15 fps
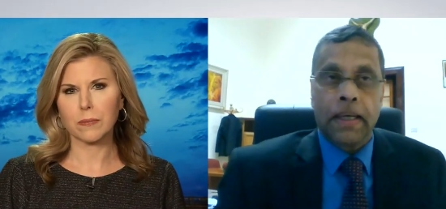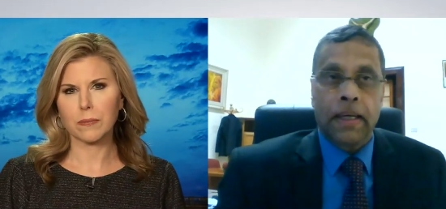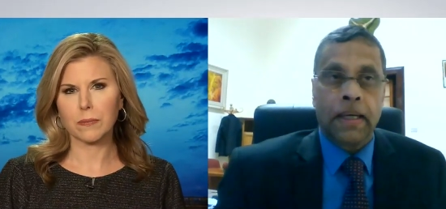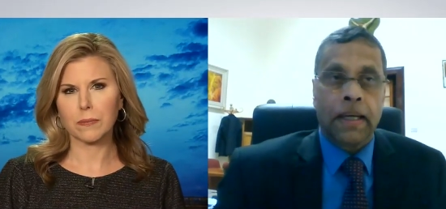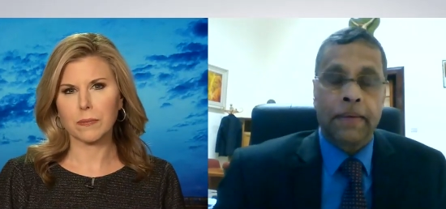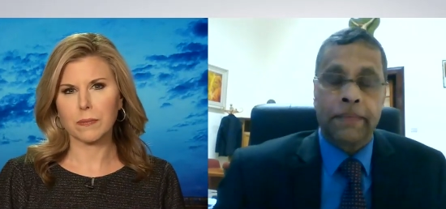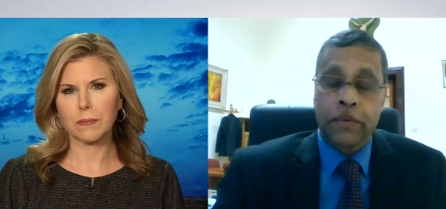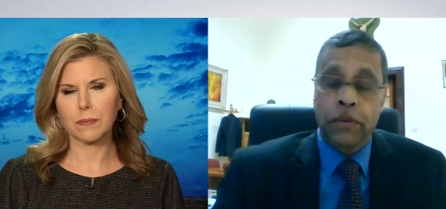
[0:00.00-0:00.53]
Speaker 1: Uh,
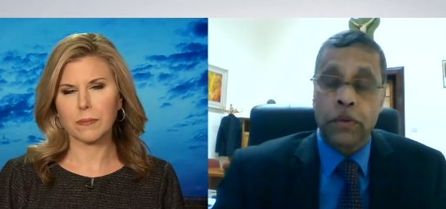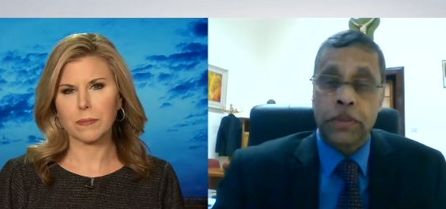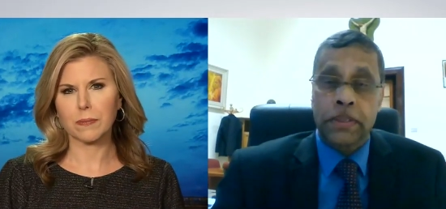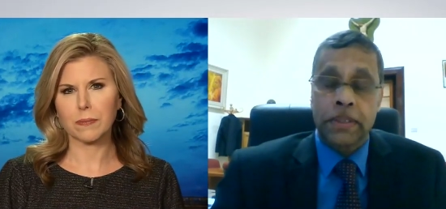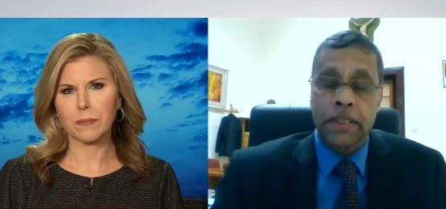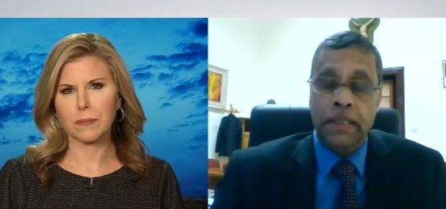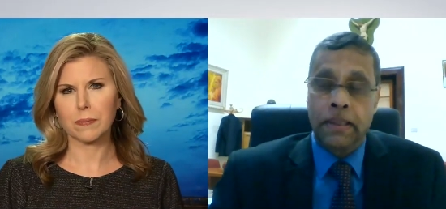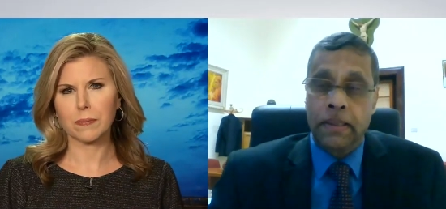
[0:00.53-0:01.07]
of course,
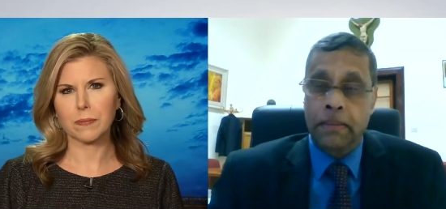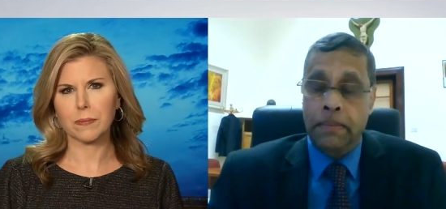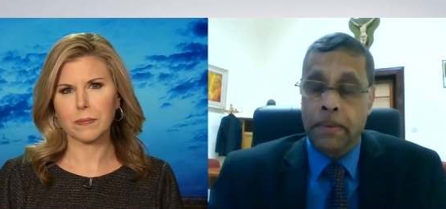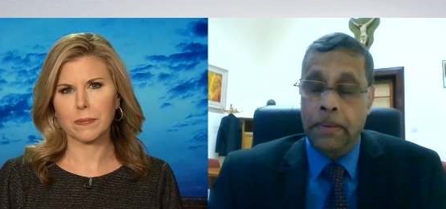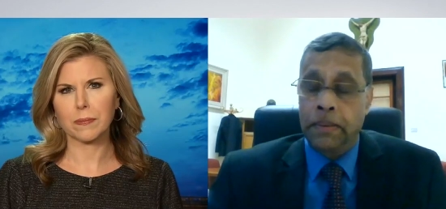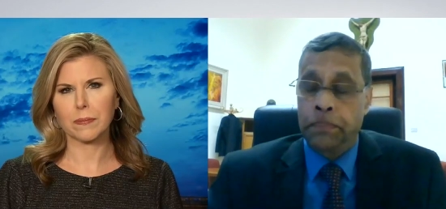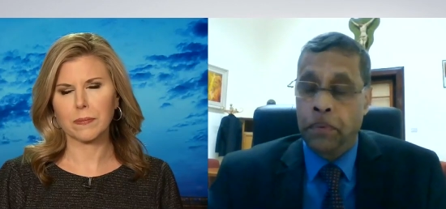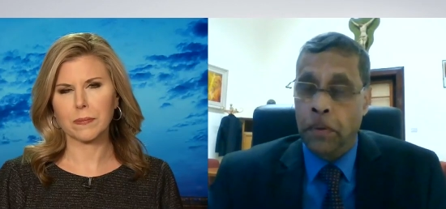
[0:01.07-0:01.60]
the,
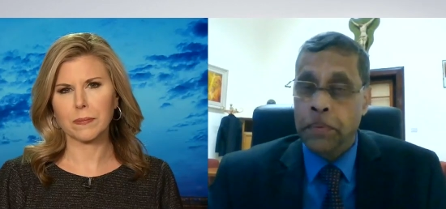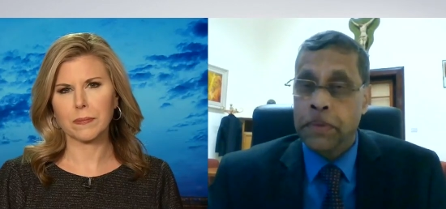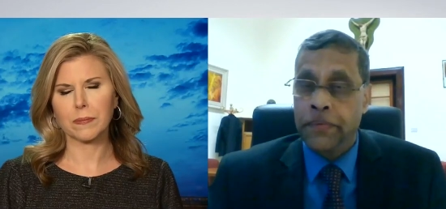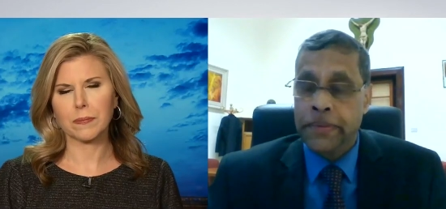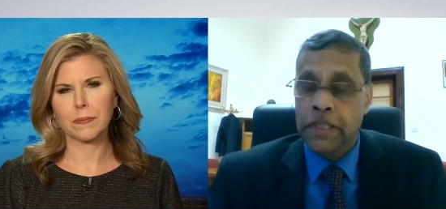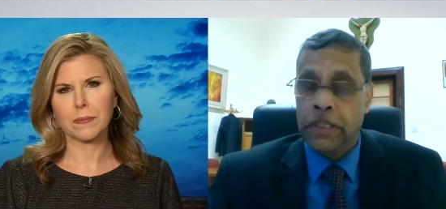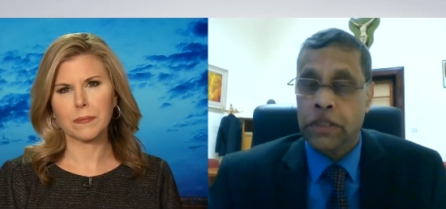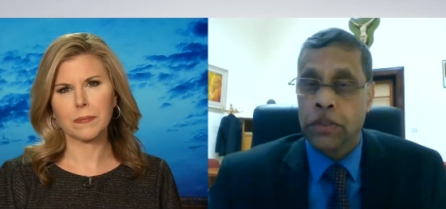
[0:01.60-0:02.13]
the Pope's
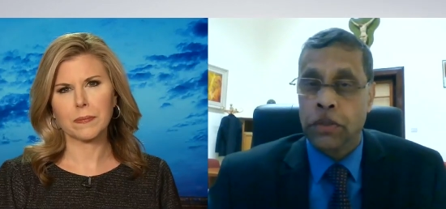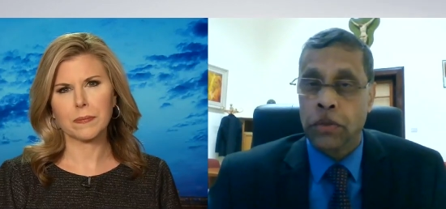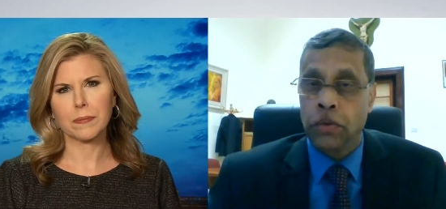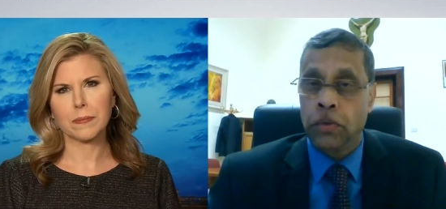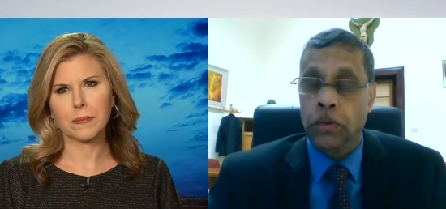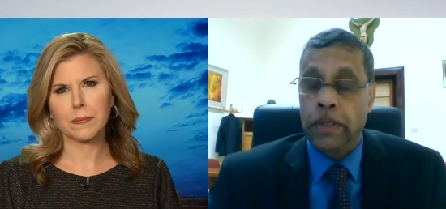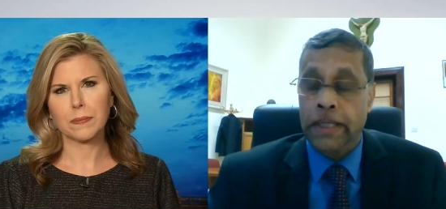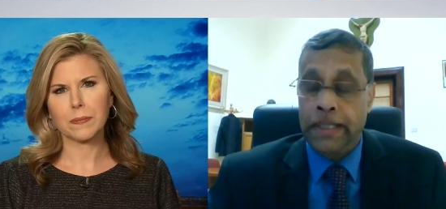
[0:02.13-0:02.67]
visit
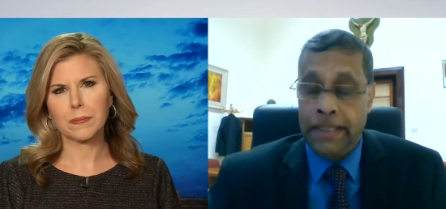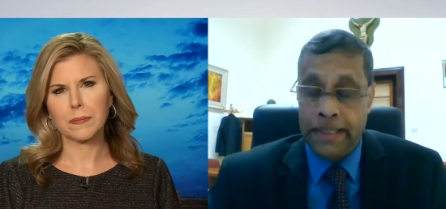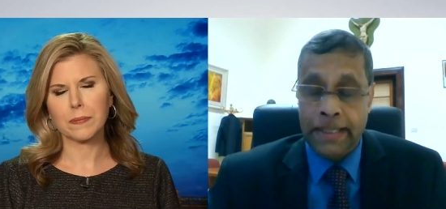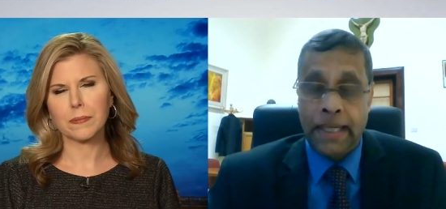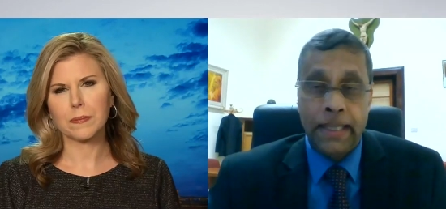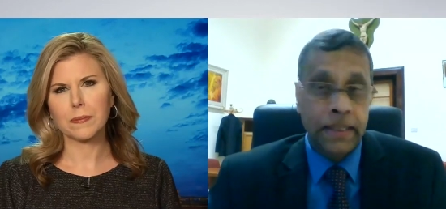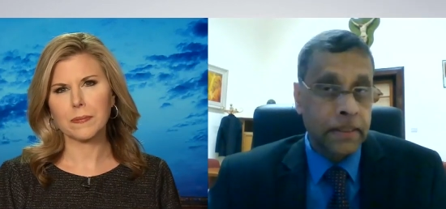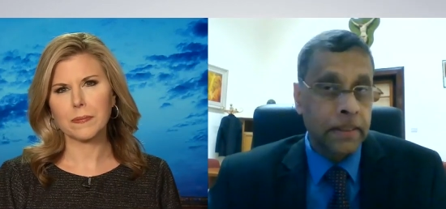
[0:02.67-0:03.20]
to
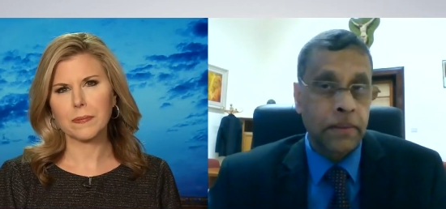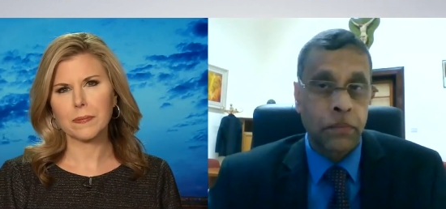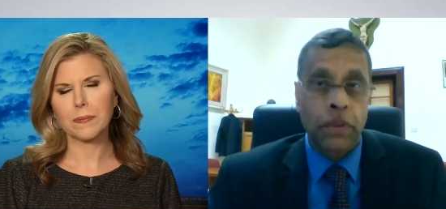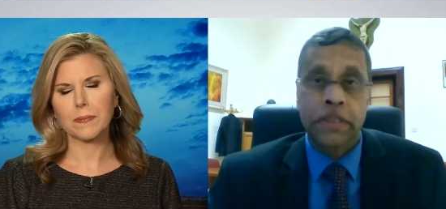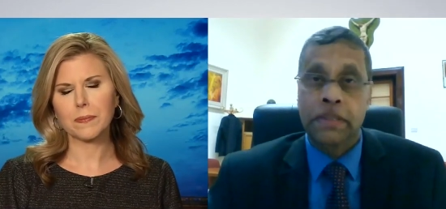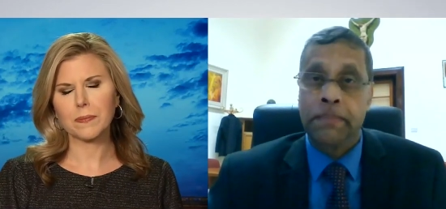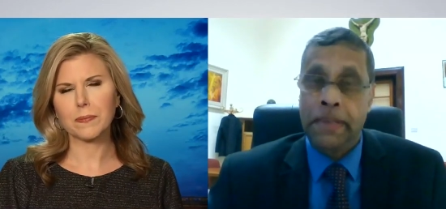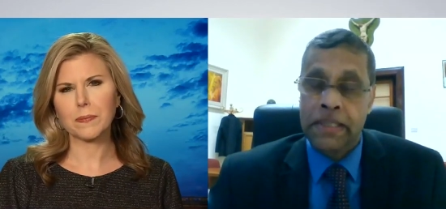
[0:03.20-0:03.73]
Iraq
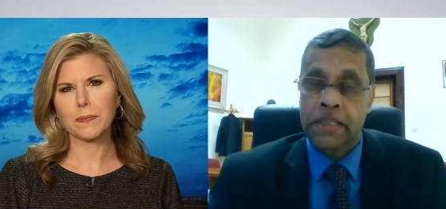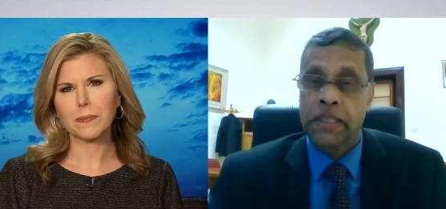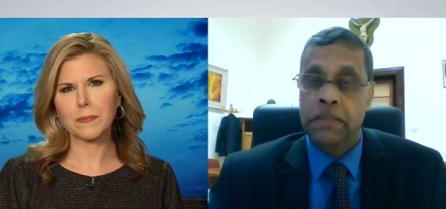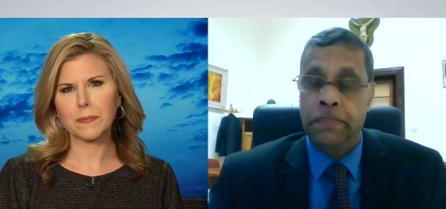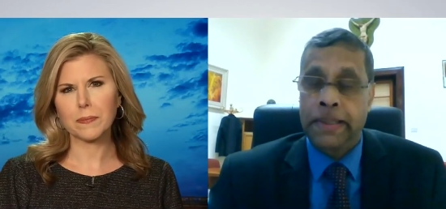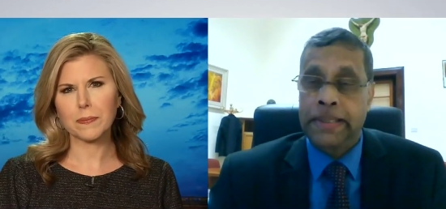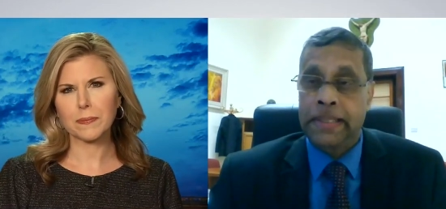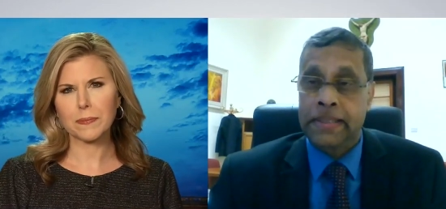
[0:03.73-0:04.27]
was a message
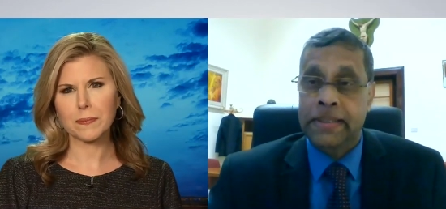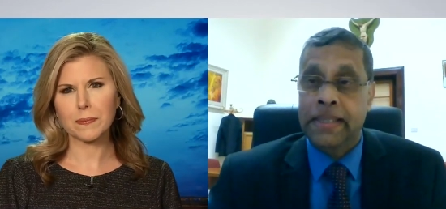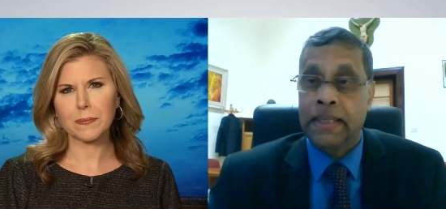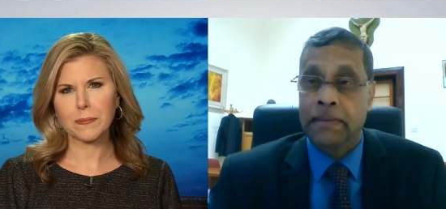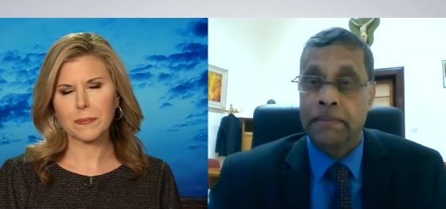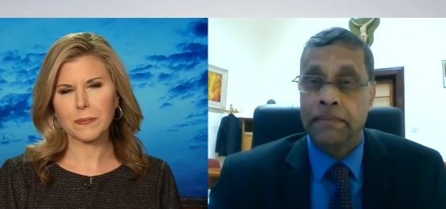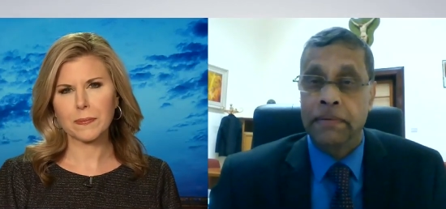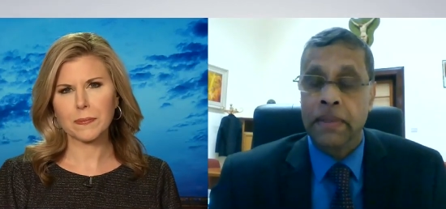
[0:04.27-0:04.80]
by
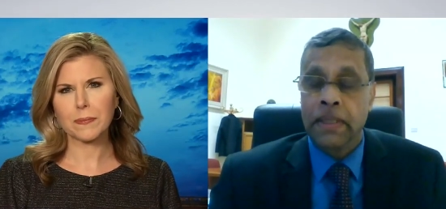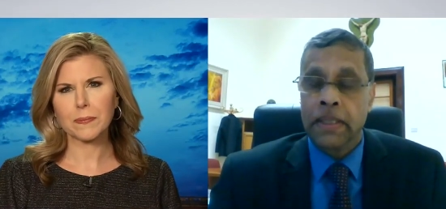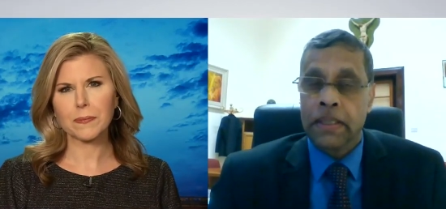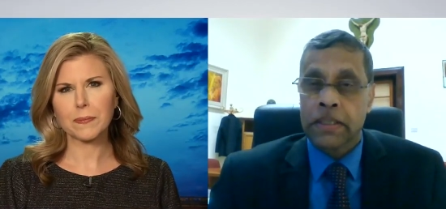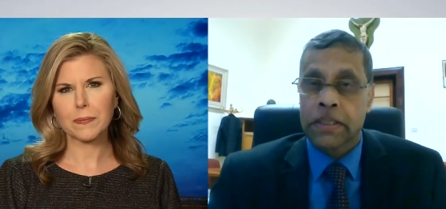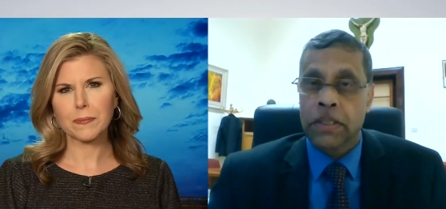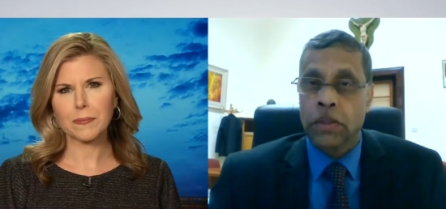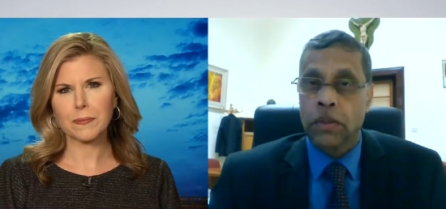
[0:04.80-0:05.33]
itself.
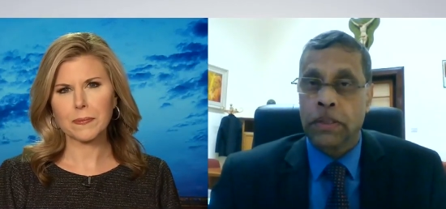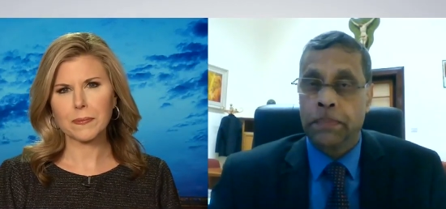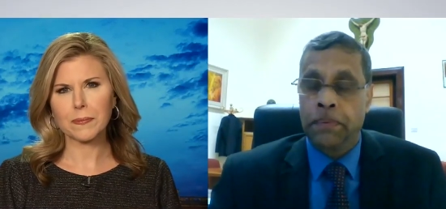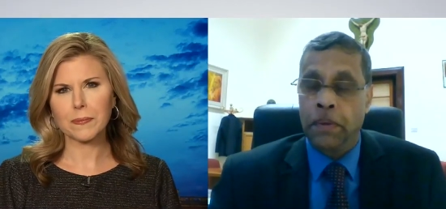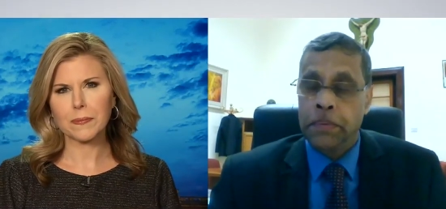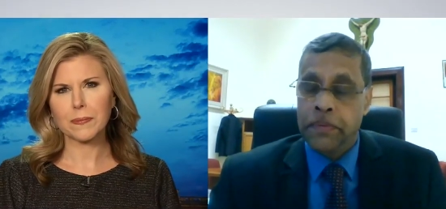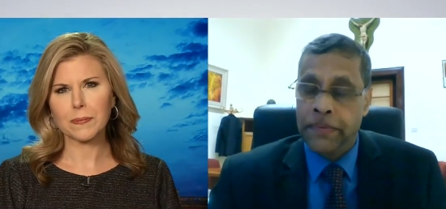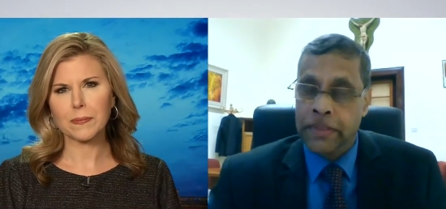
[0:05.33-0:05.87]
So the
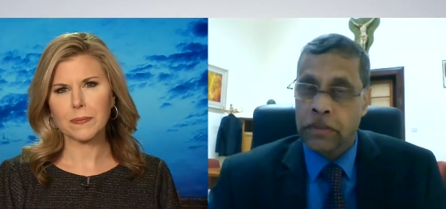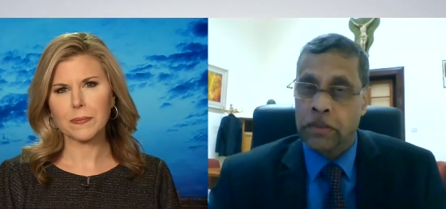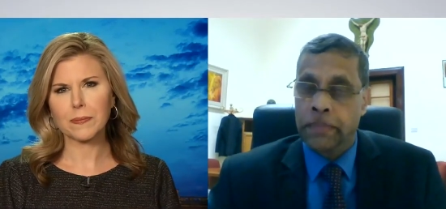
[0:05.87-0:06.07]
Pope's visit